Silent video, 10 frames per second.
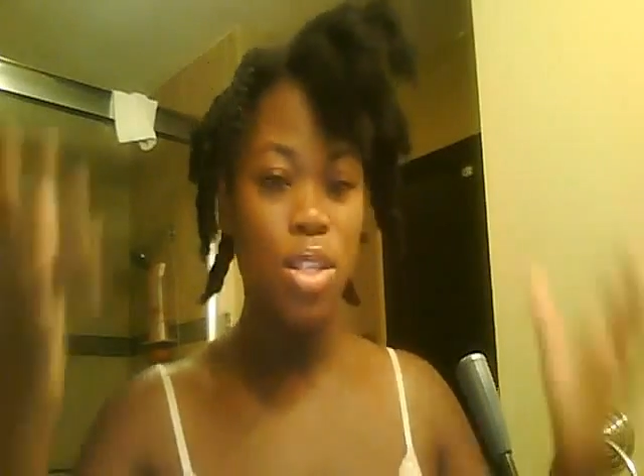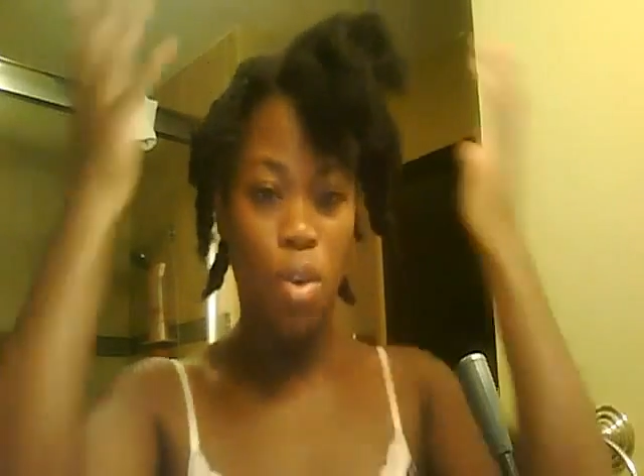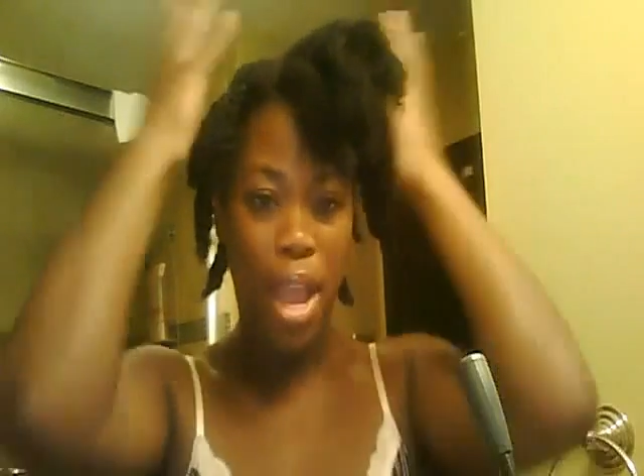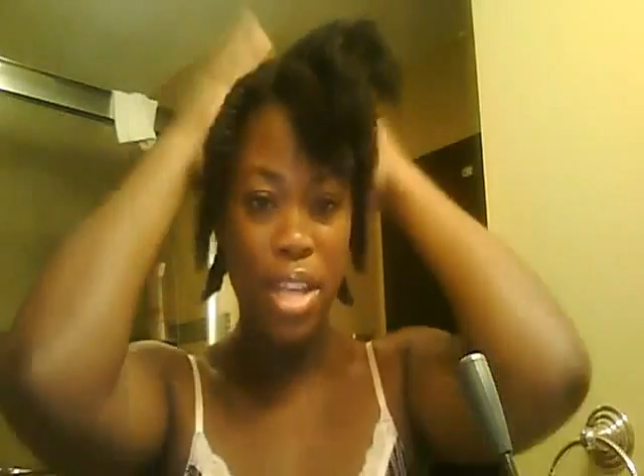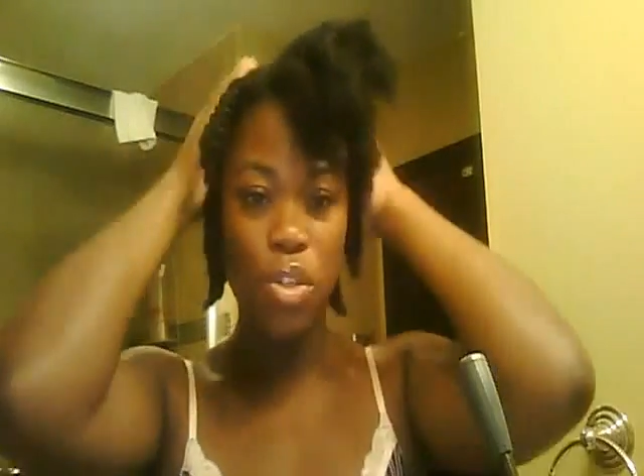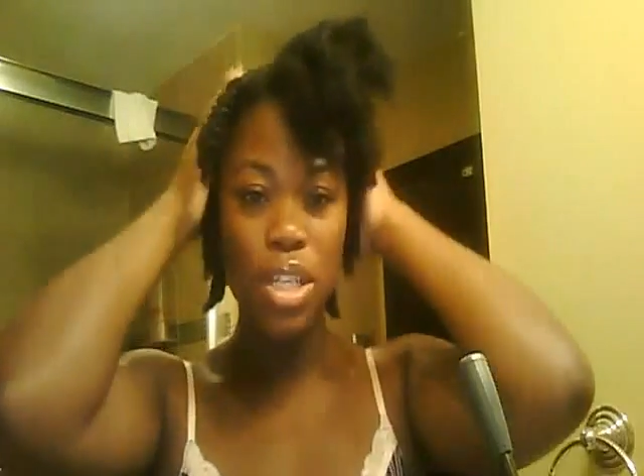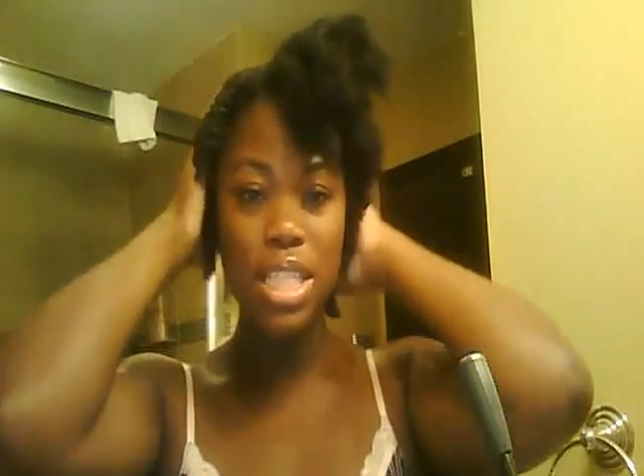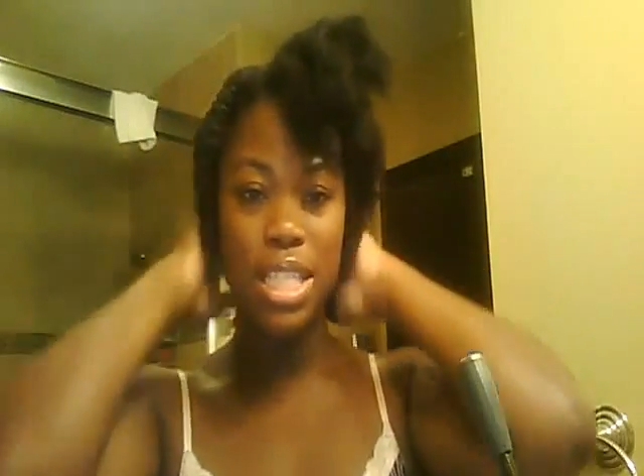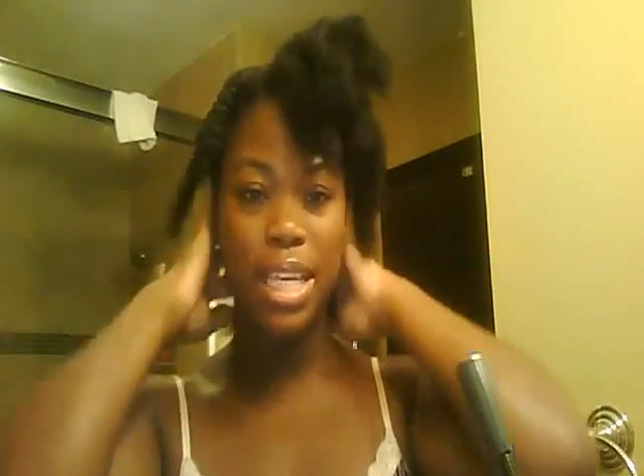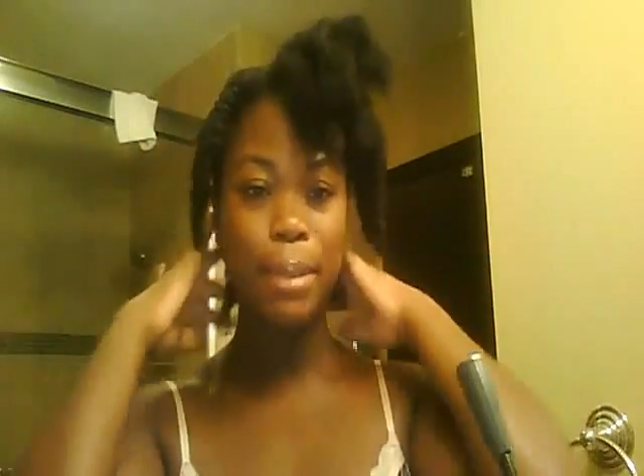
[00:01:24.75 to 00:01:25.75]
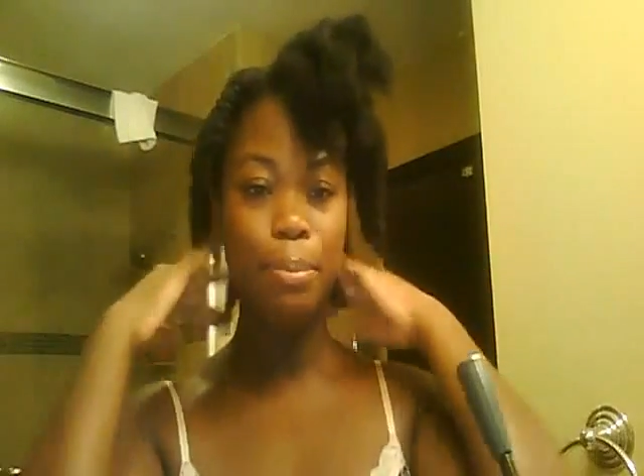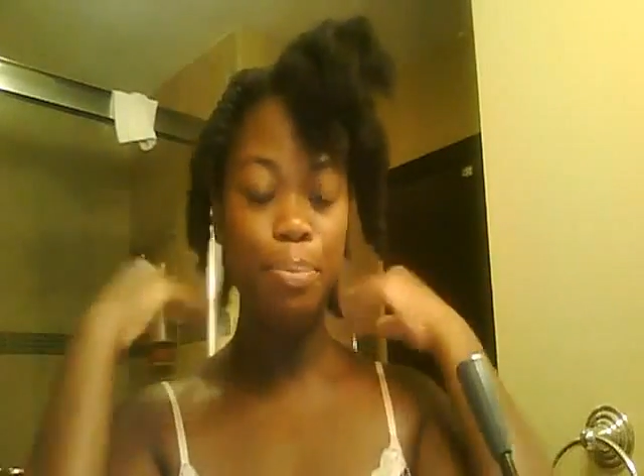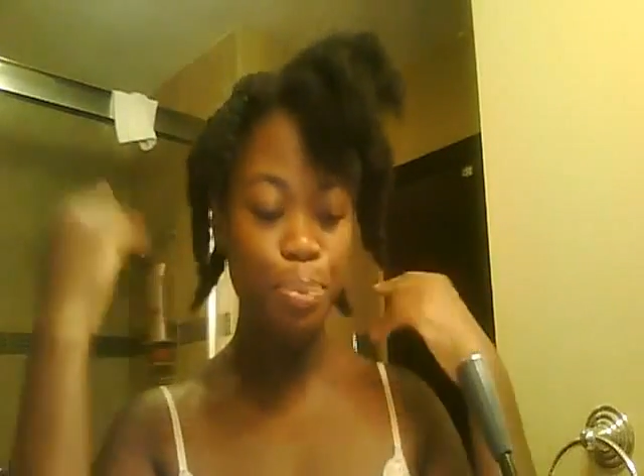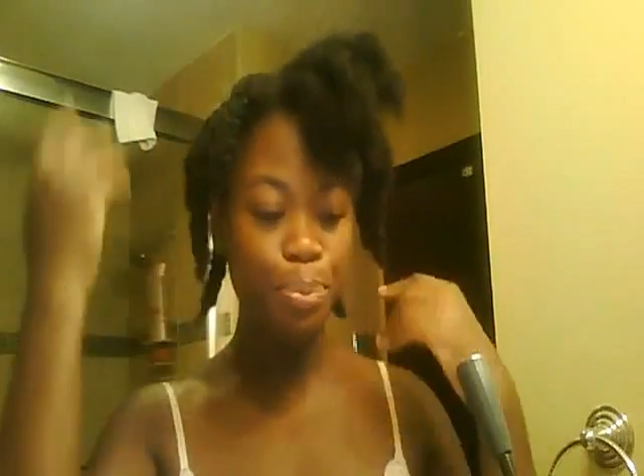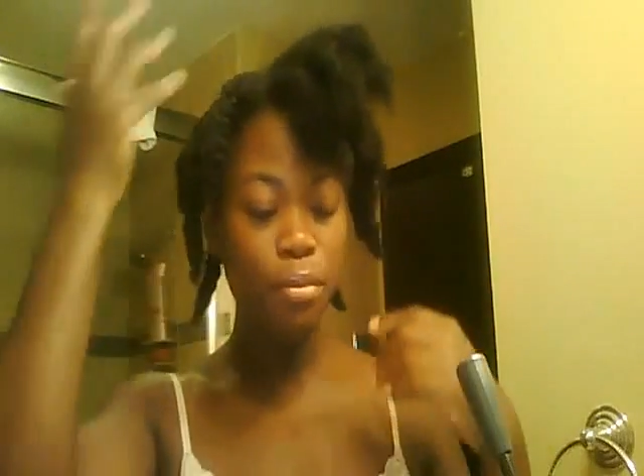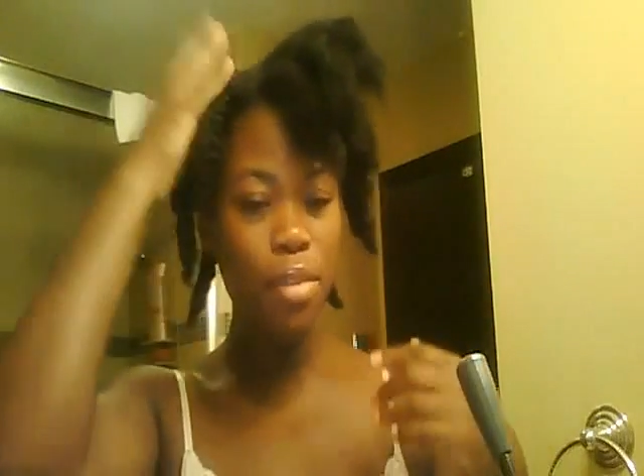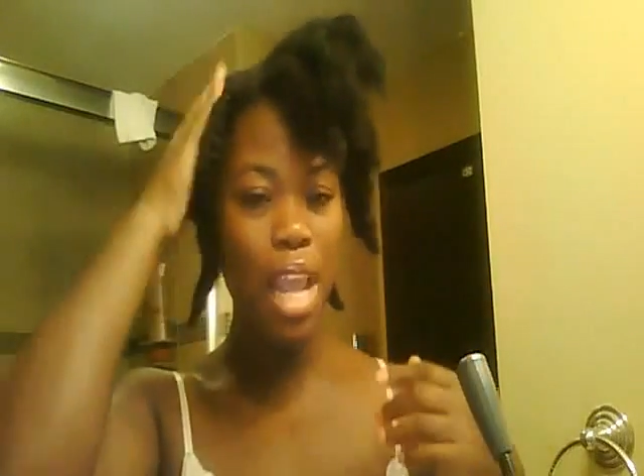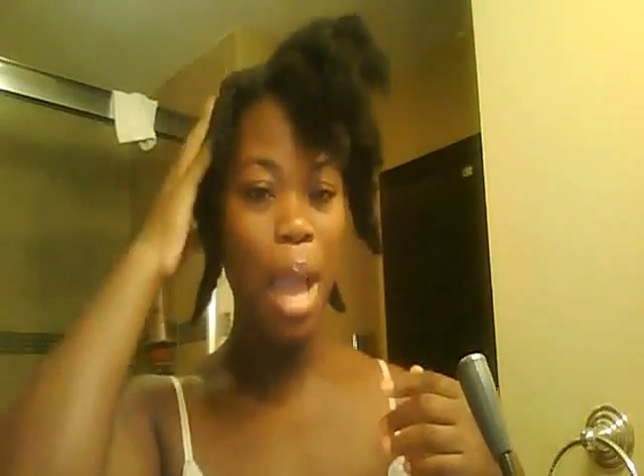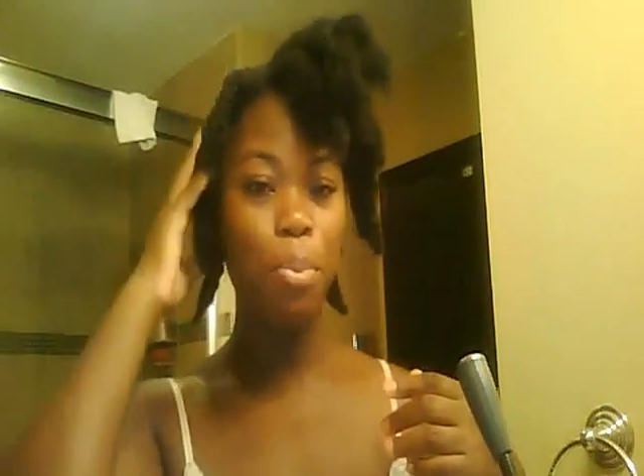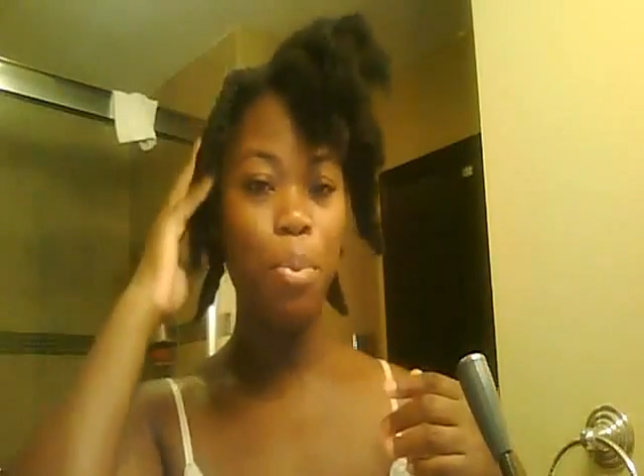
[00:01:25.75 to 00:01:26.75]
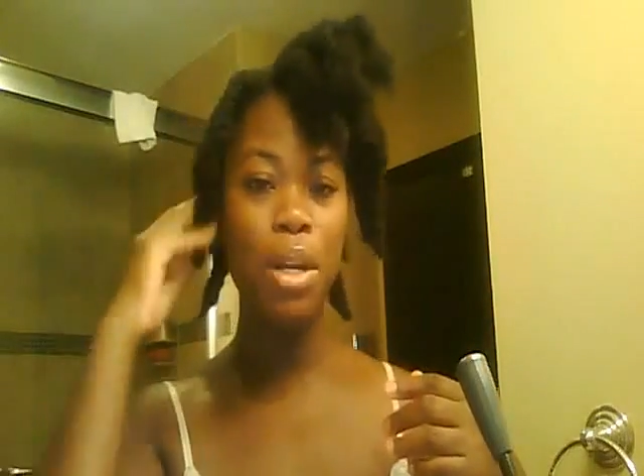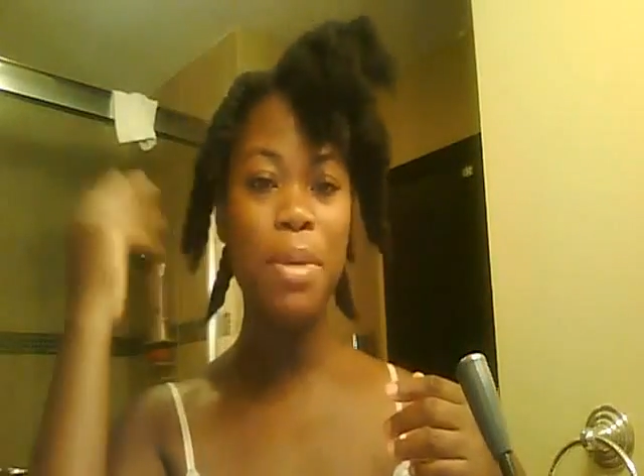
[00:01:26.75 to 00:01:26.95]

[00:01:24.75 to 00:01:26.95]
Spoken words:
So as you can see, I pretty